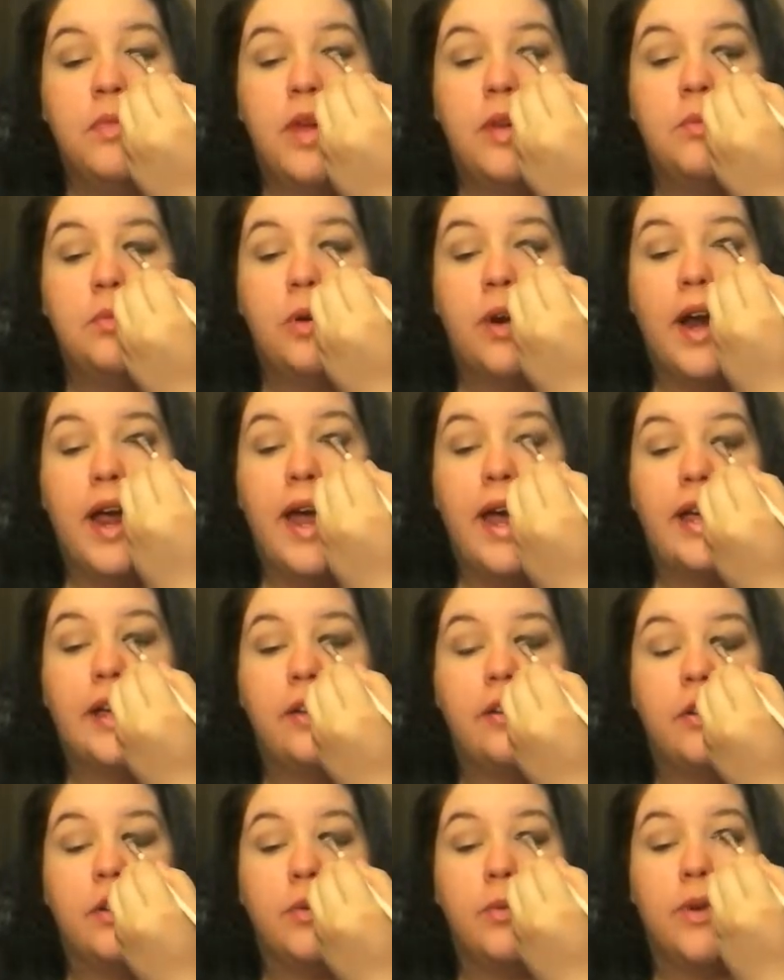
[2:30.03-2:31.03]
and more
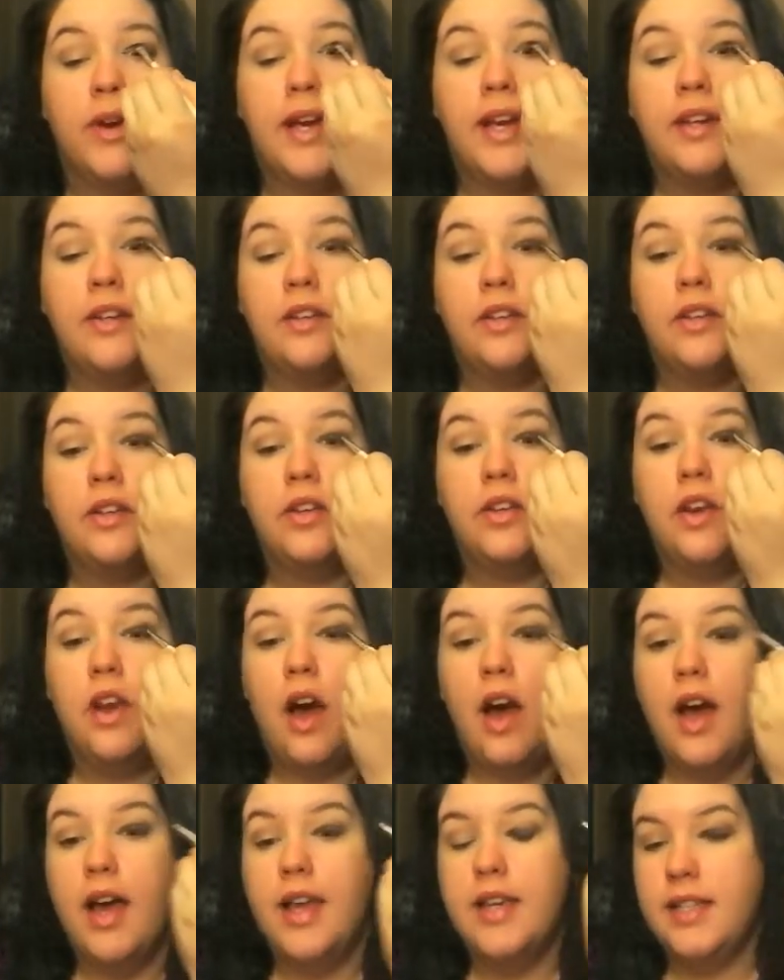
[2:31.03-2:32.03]
accurate way to
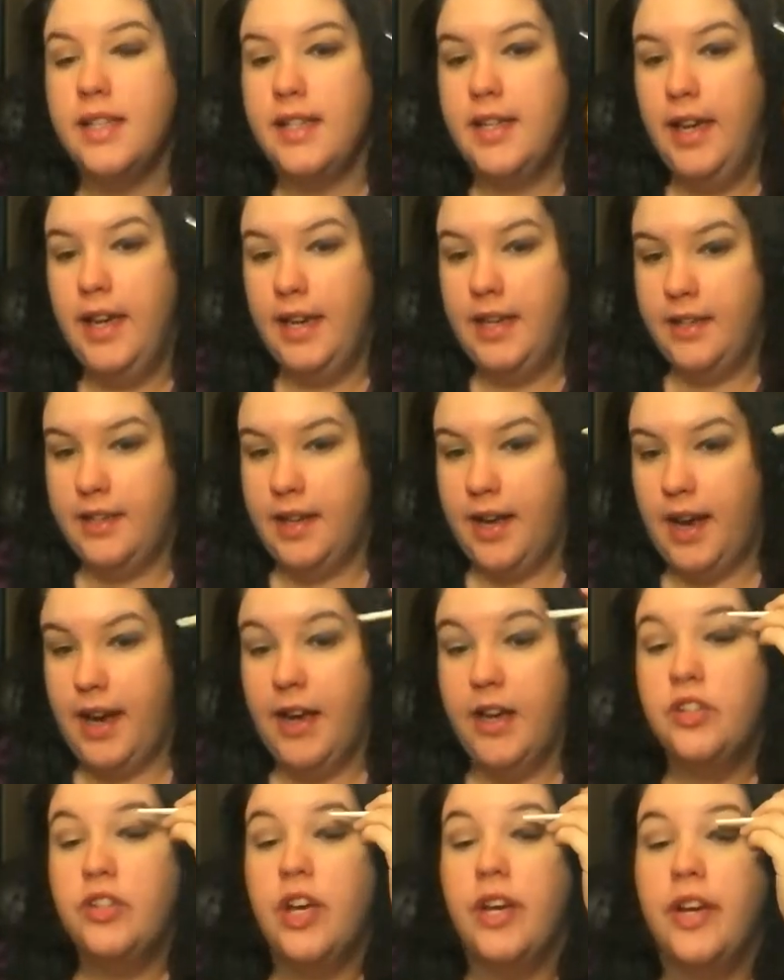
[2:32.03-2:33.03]
not get the
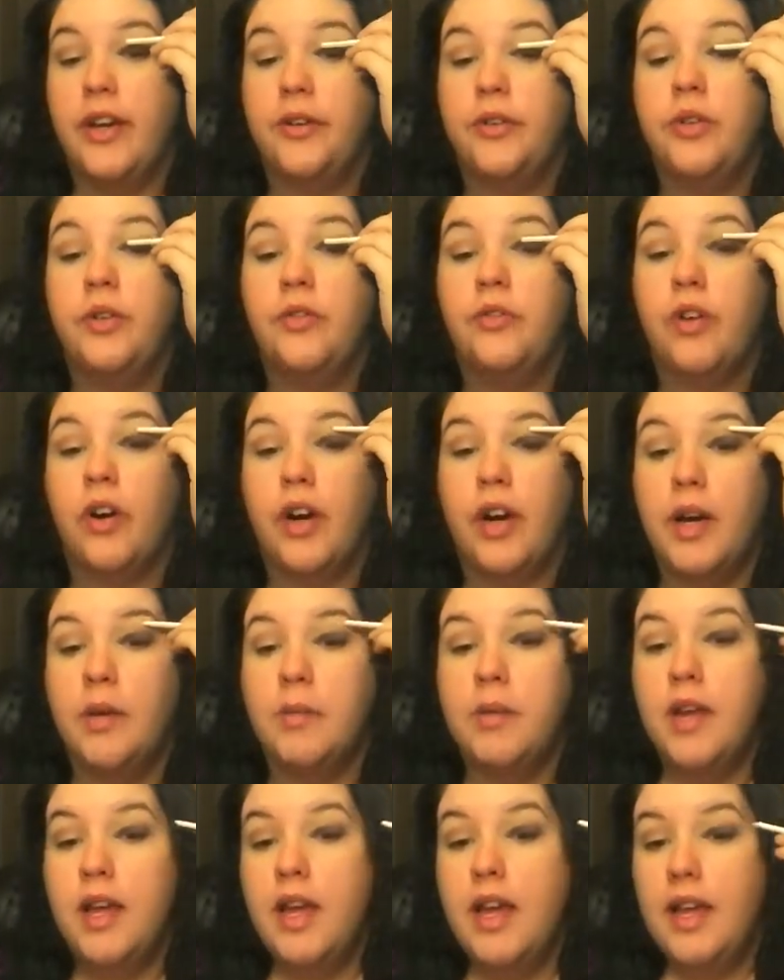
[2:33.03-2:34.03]
eyeshadow too far
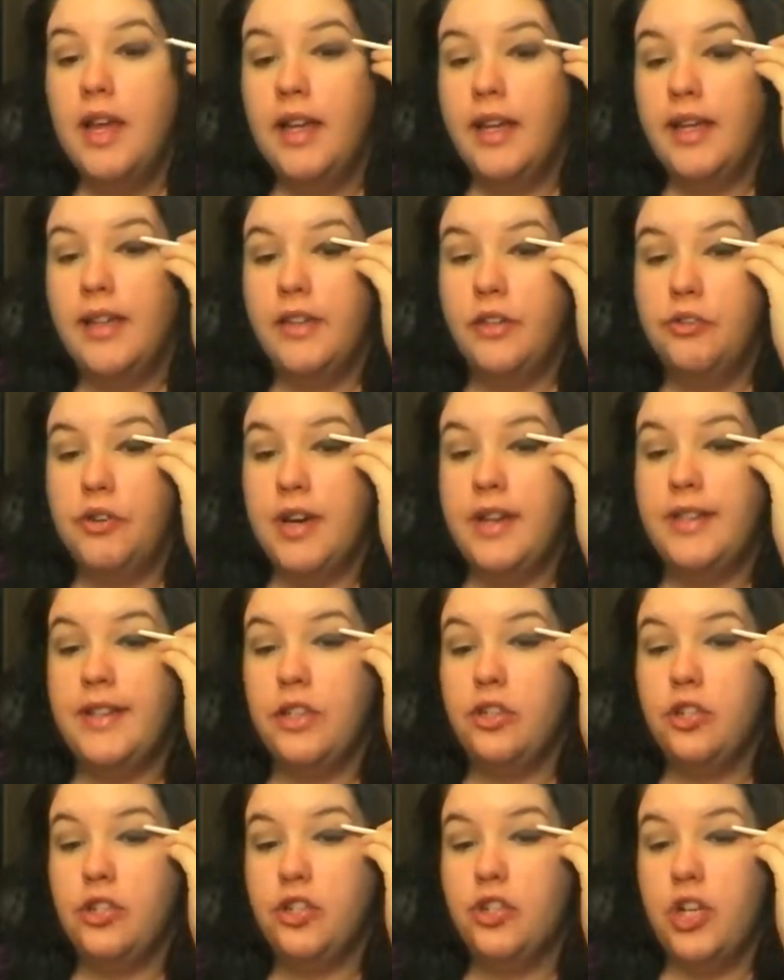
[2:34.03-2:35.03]
up. Like the
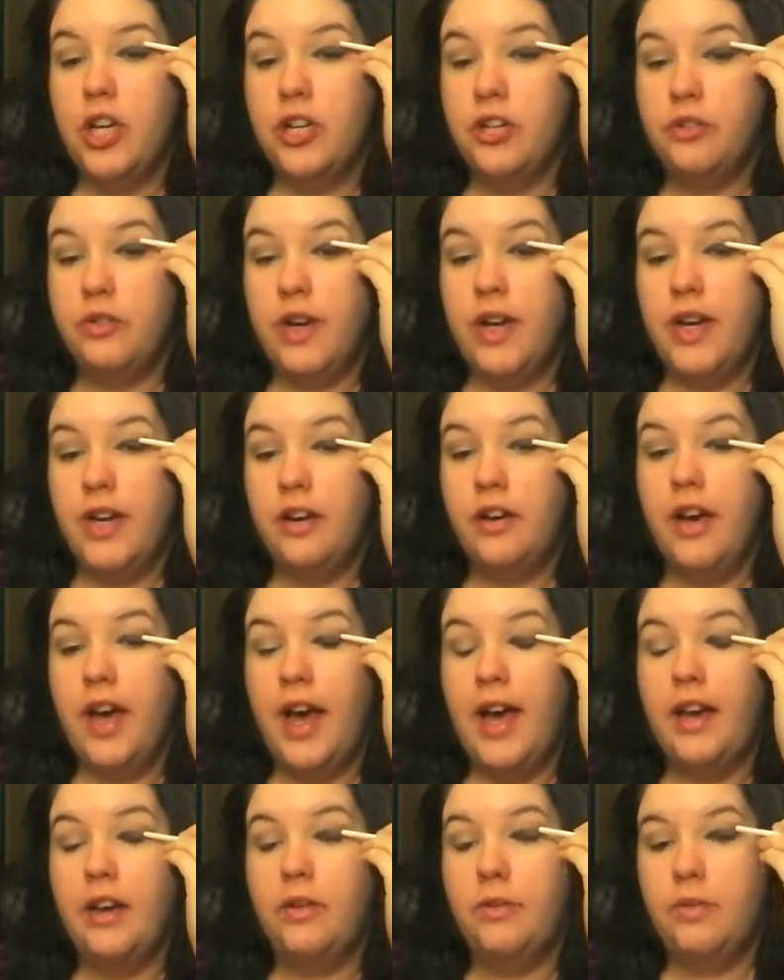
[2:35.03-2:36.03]
transition shades right here,
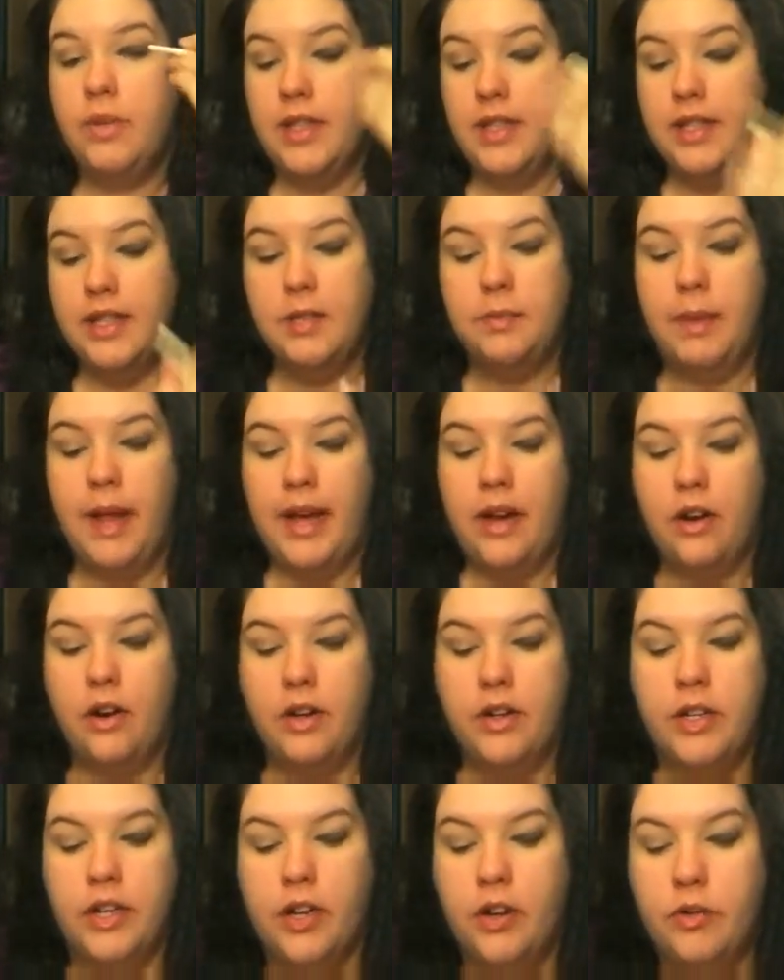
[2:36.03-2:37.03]
I don't want this Black
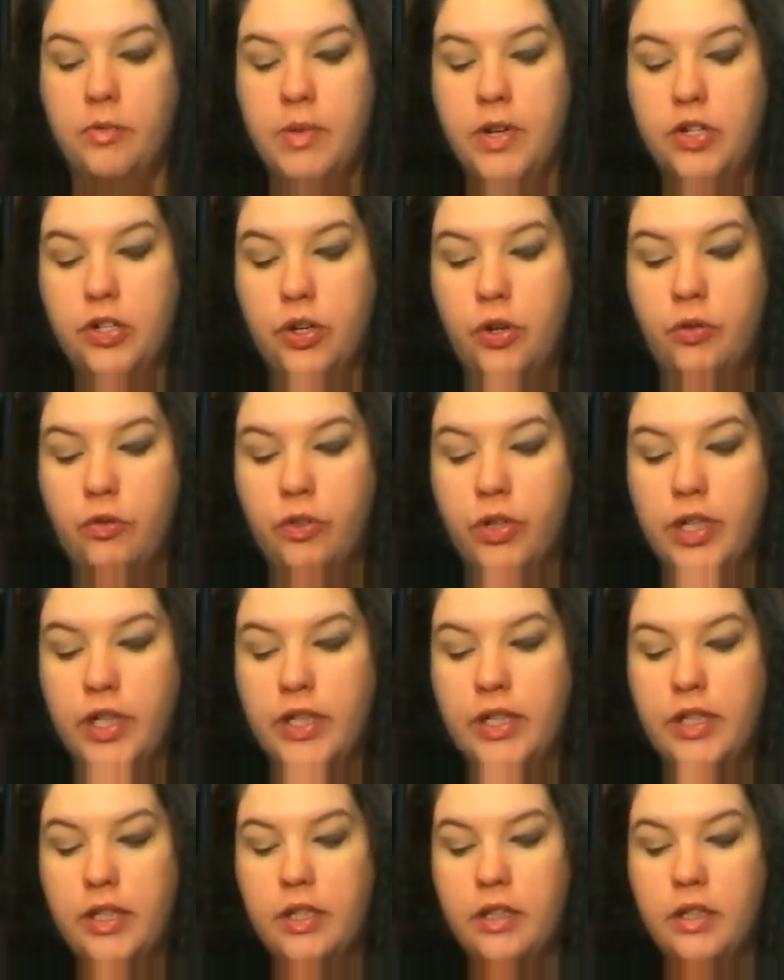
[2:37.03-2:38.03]
Heart to go much over
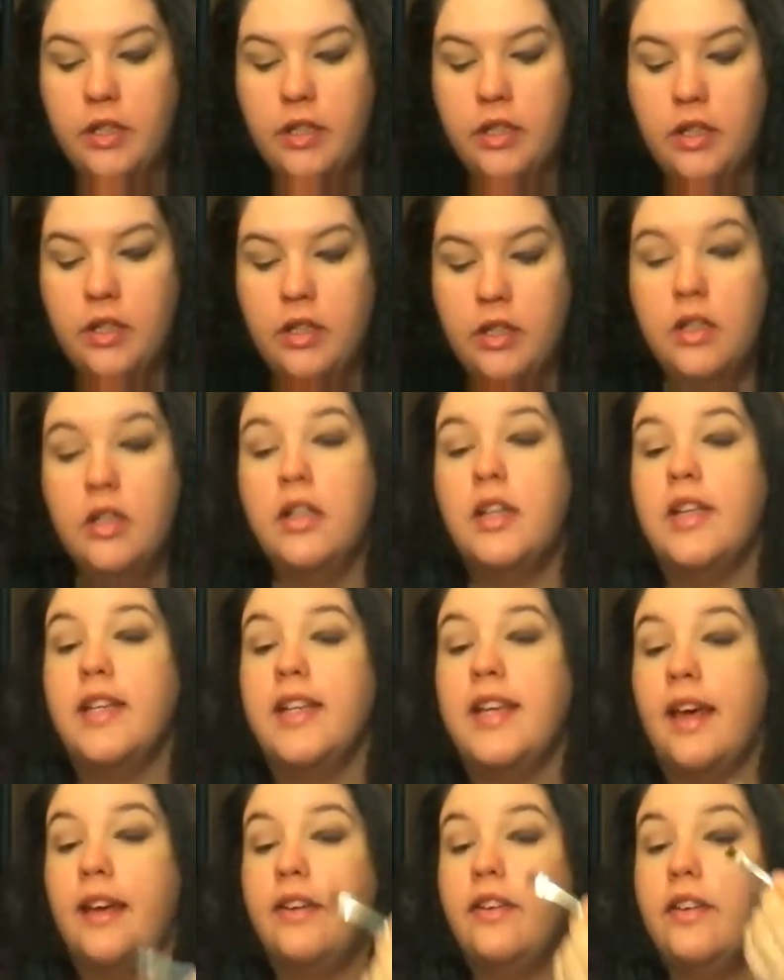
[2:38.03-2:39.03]
it
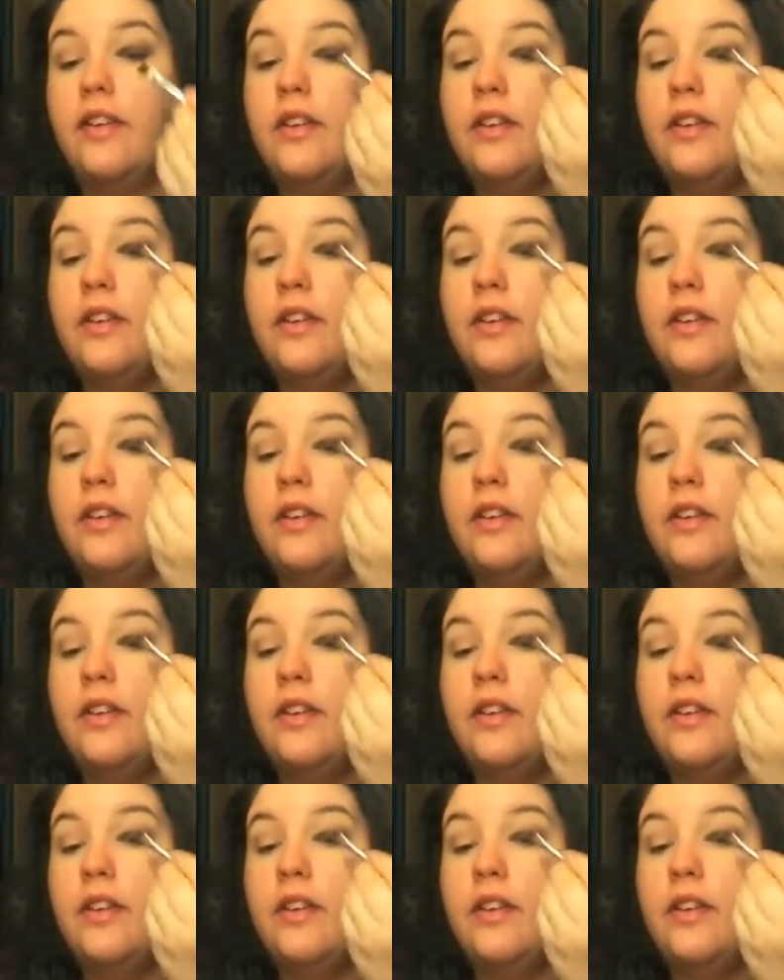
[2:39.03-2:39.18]
yet.